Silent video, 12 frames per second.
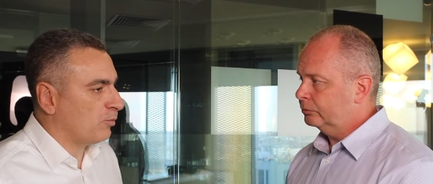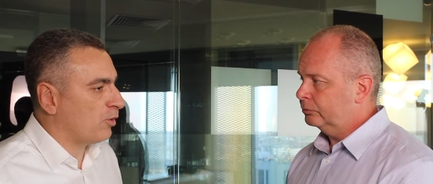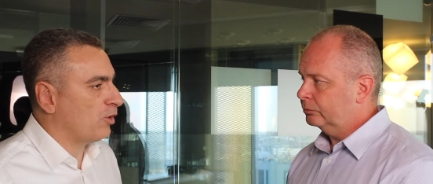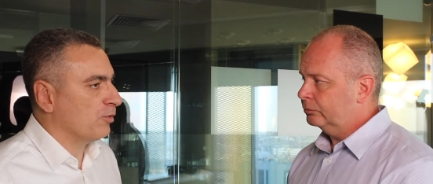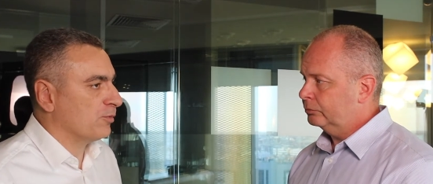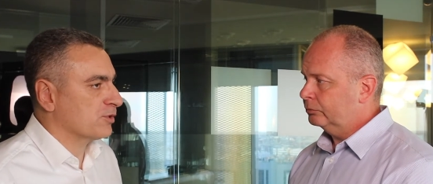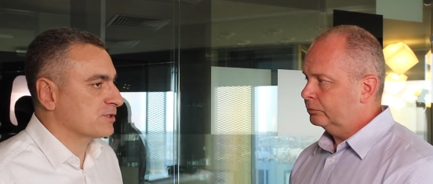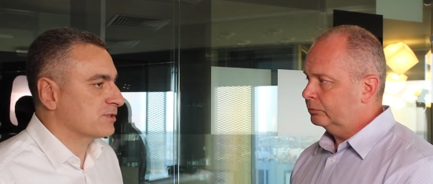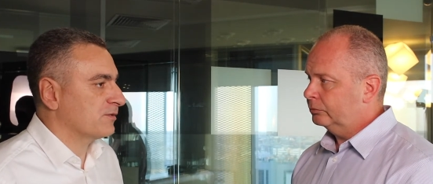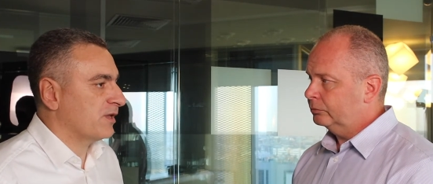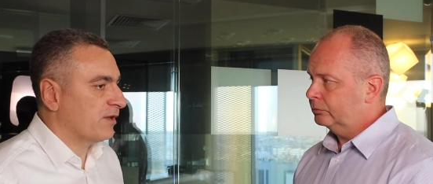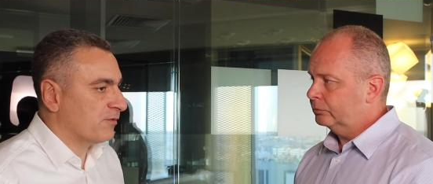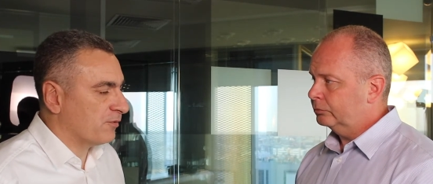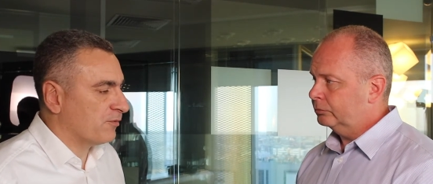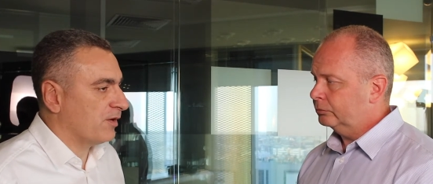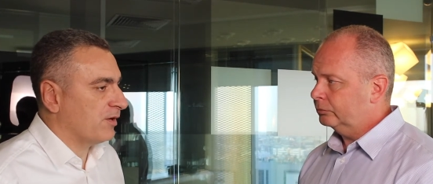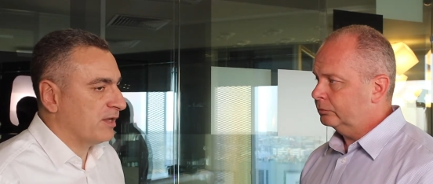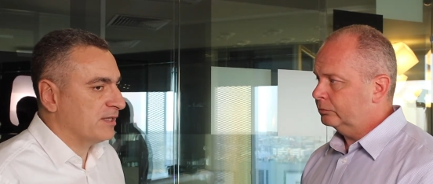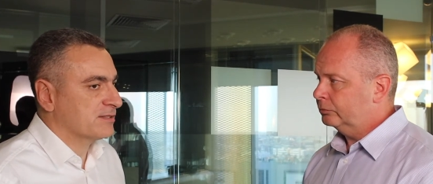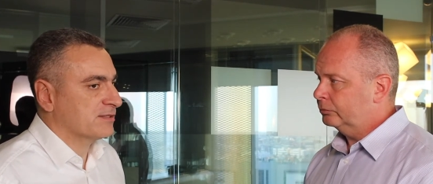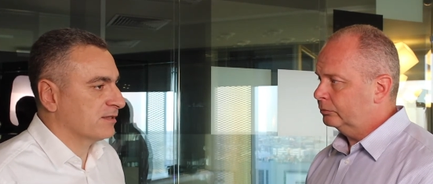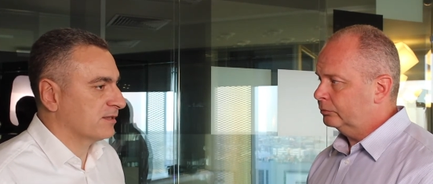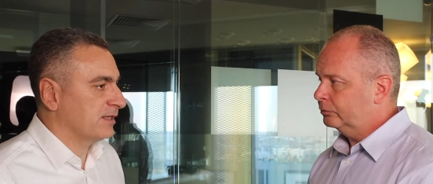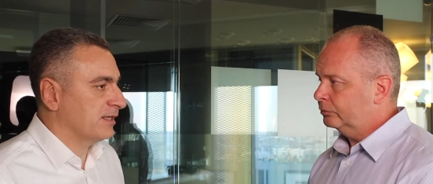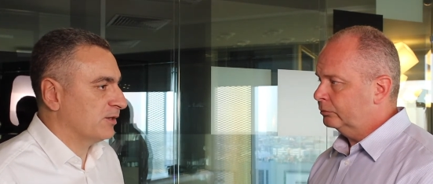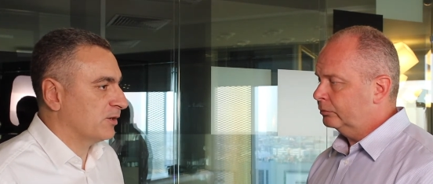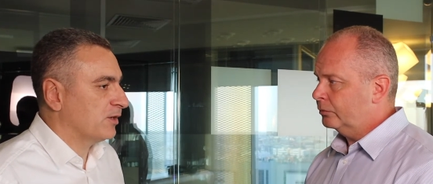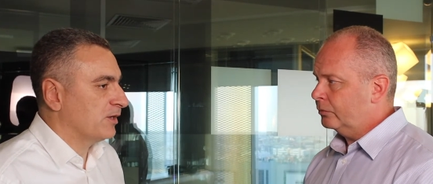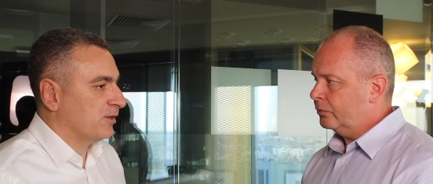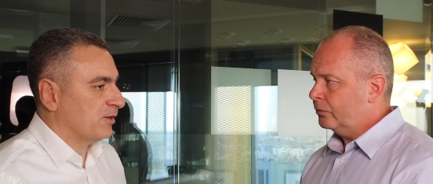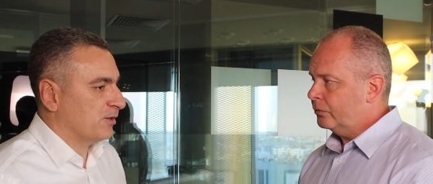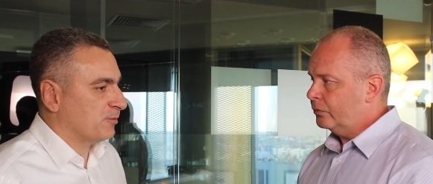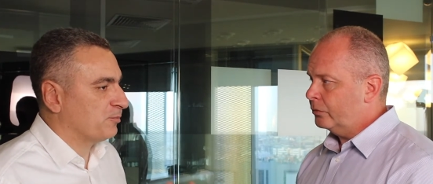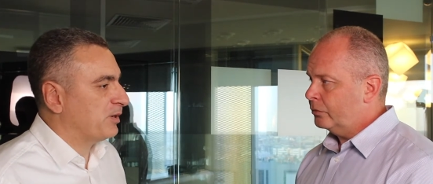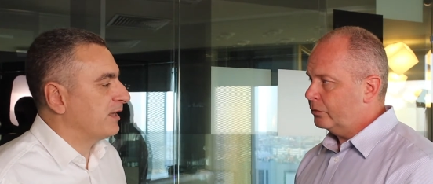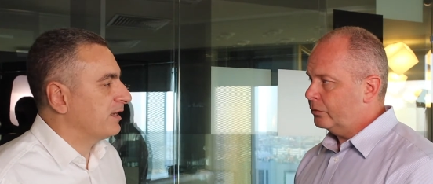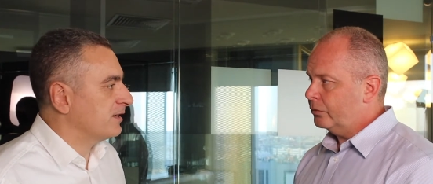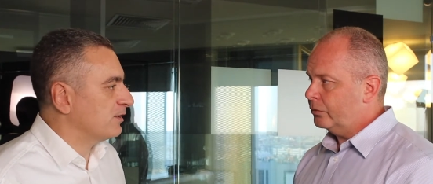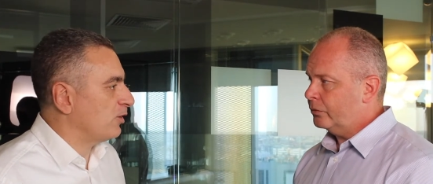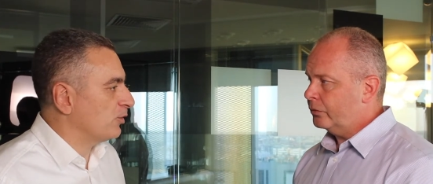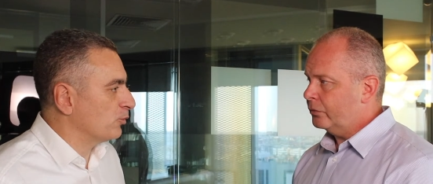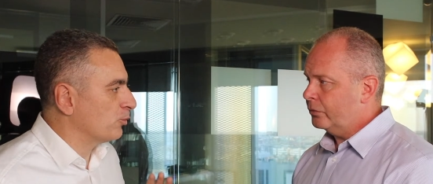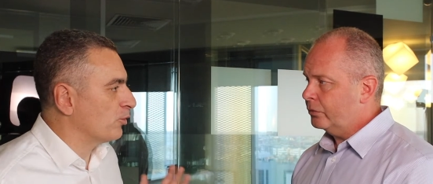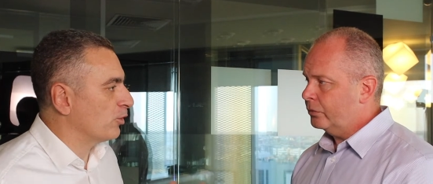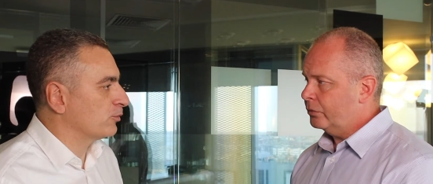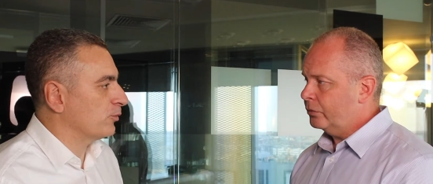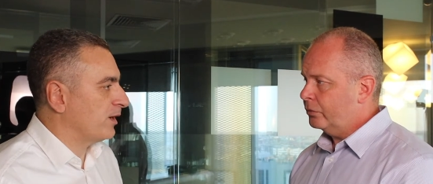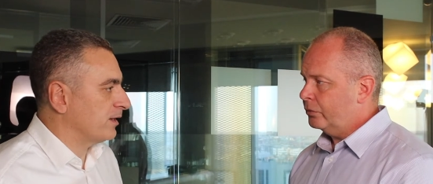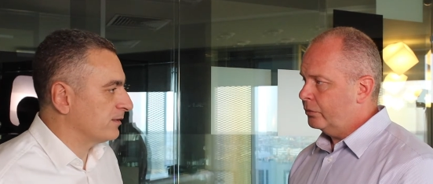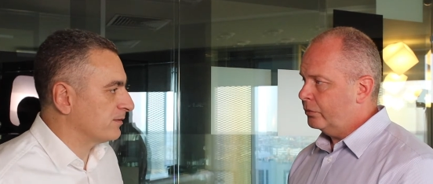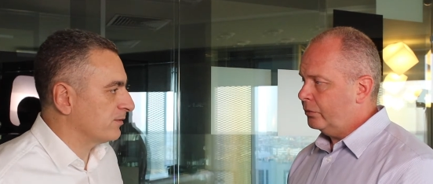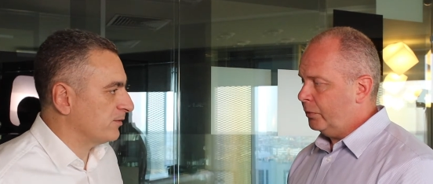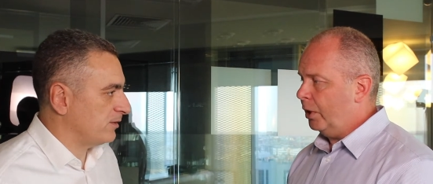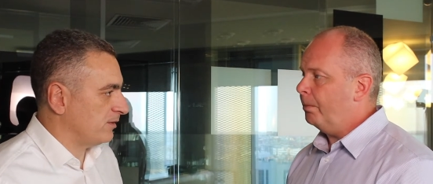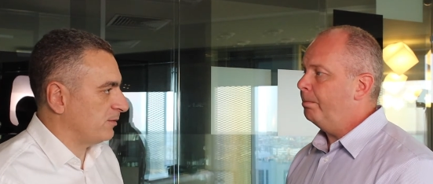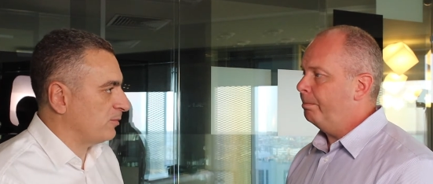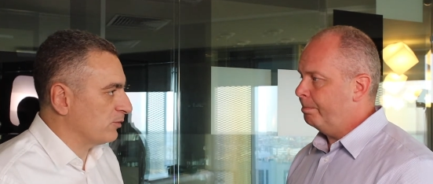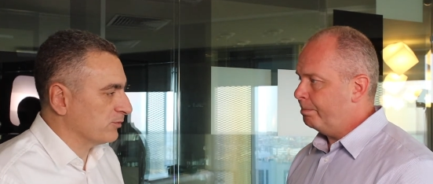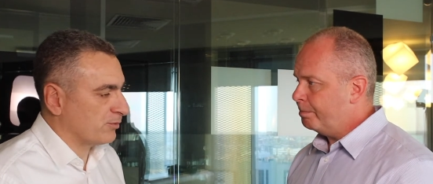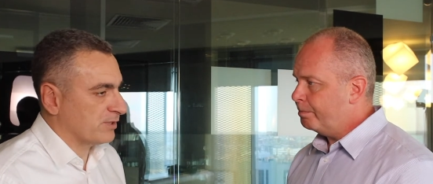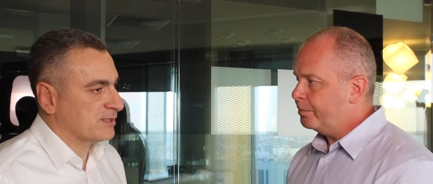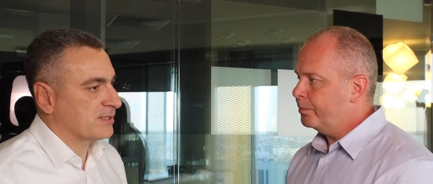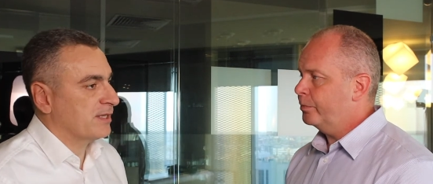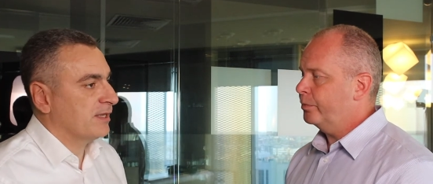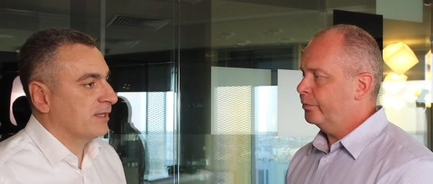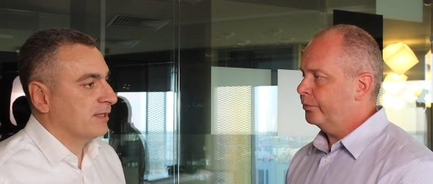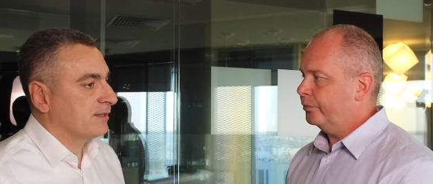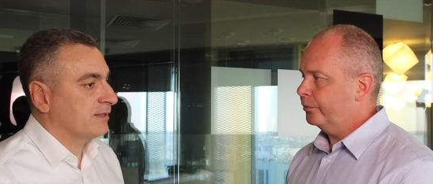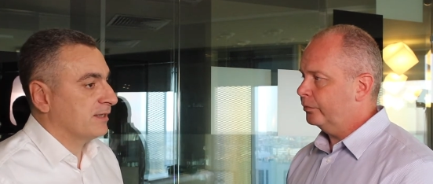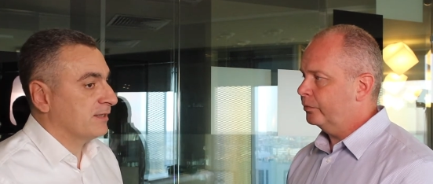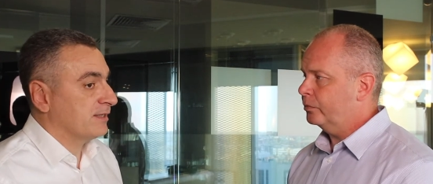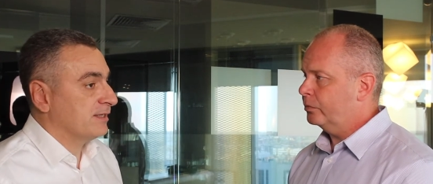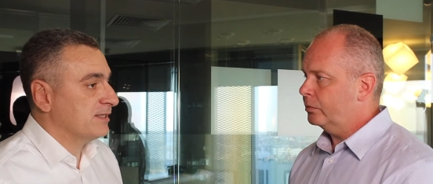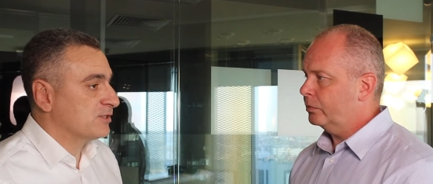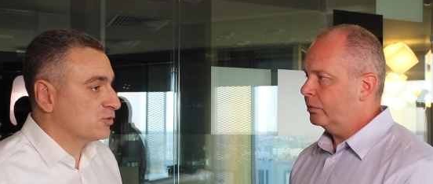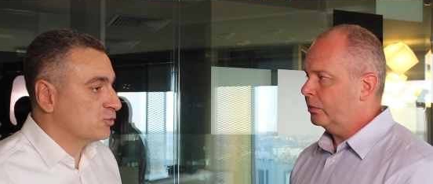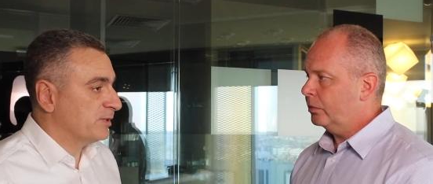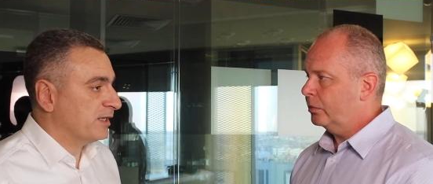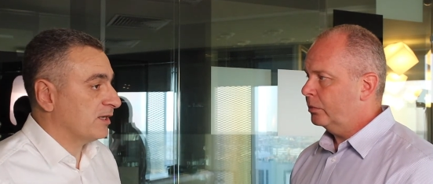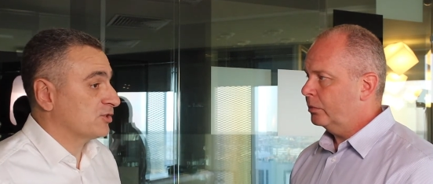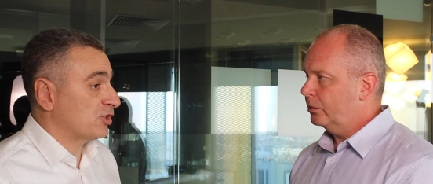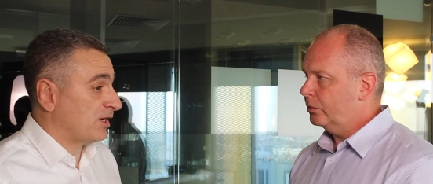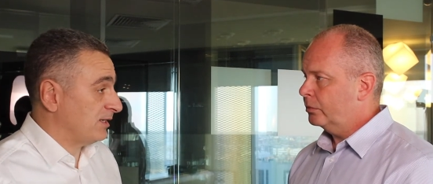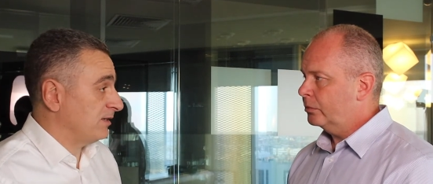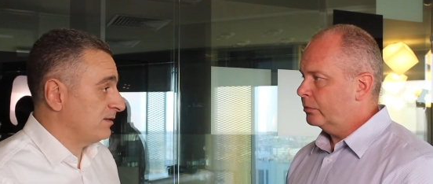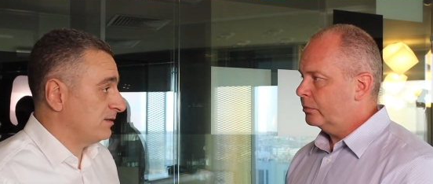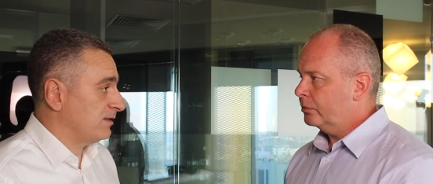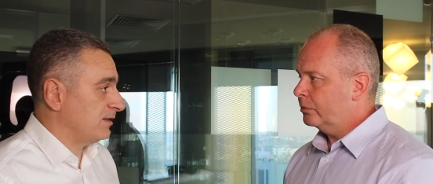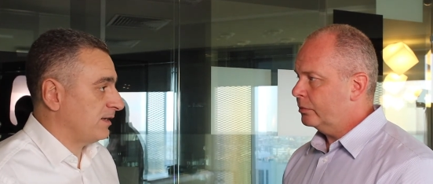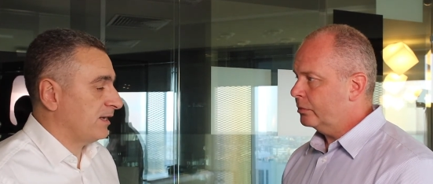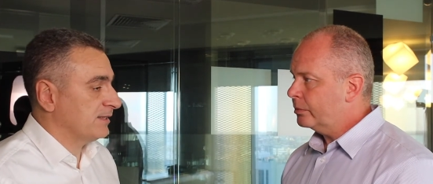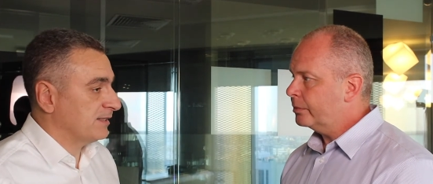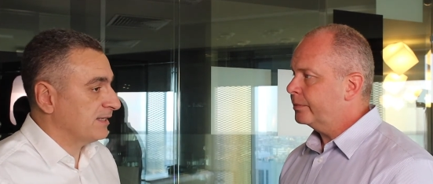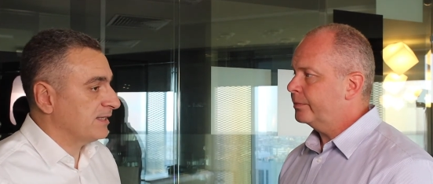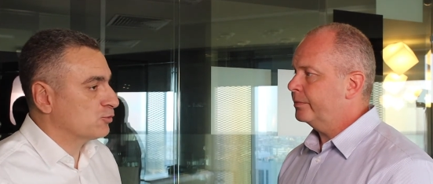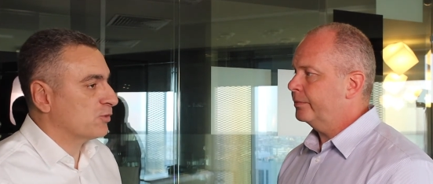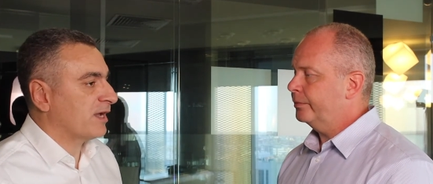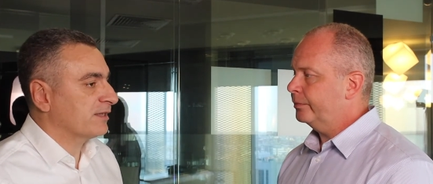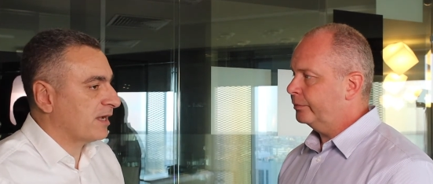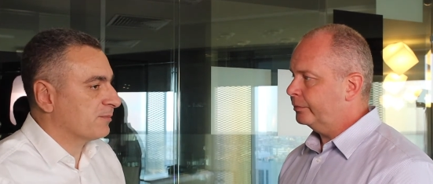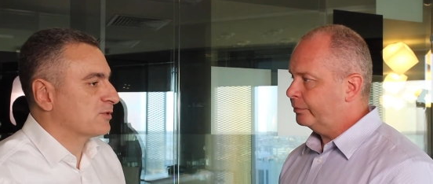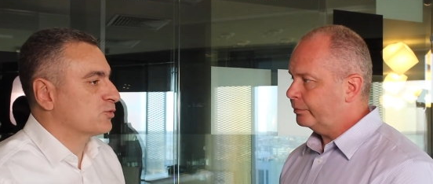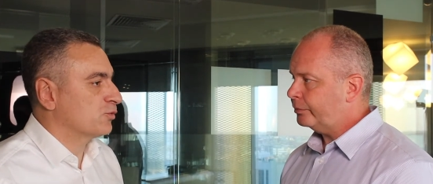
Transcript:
Speaker 1: almost uh, instantly uh, playing on worldwide yeah. Uh, boundaries. They, they need to be agile and they need to adapt